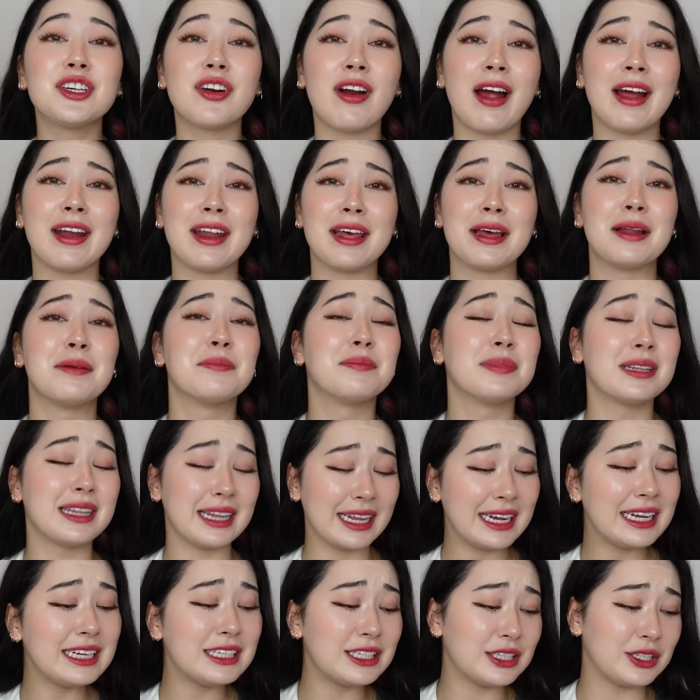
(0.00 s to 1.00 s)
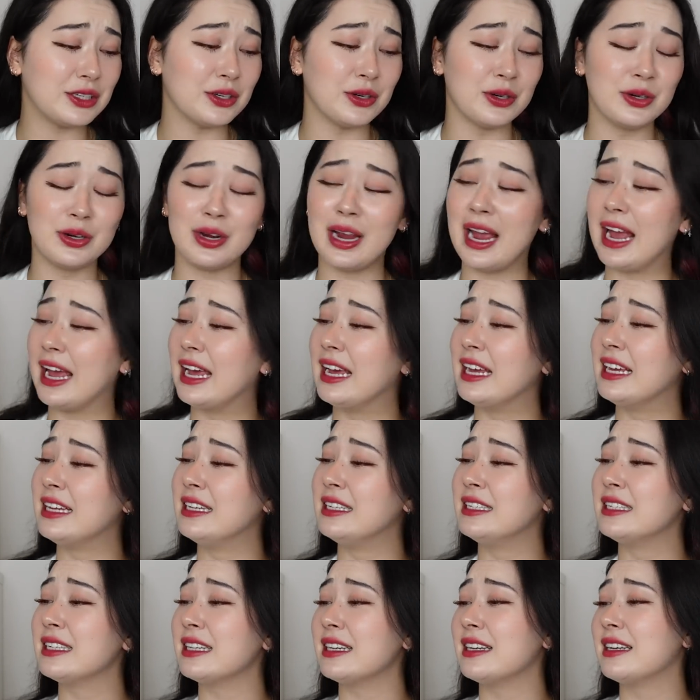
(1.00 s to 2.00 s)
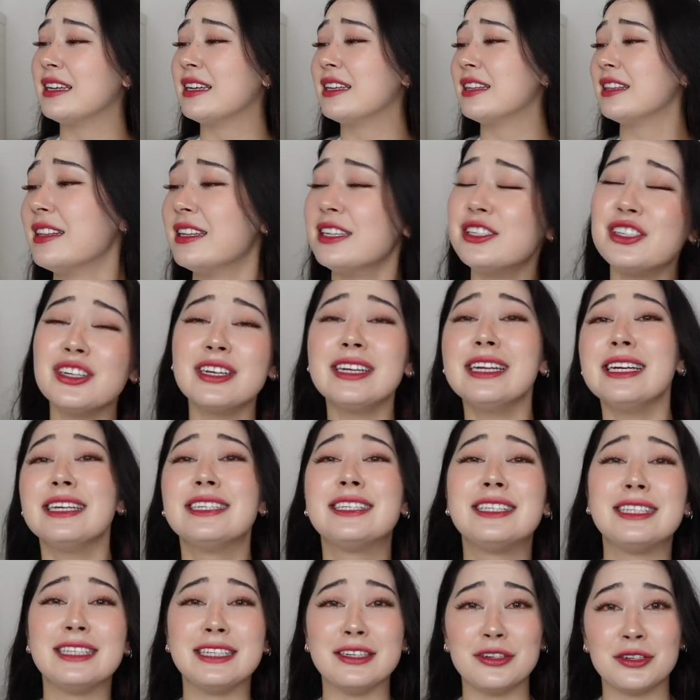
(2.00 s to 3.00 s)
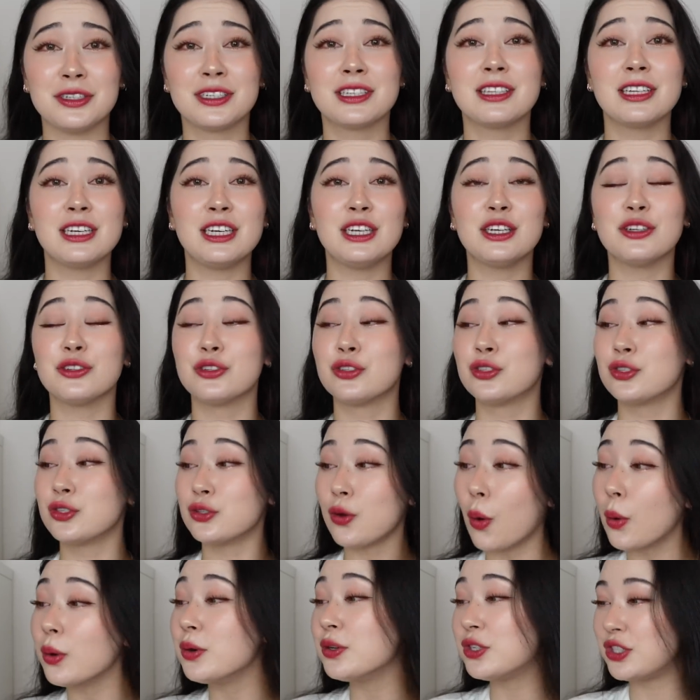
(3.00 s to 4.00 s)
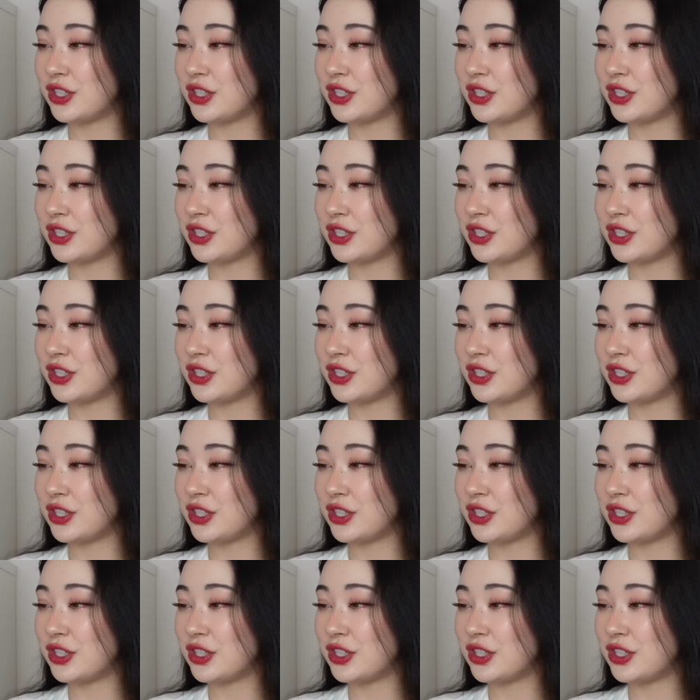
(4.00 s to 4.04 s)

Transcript: tried it, please do. And this shit is seriously so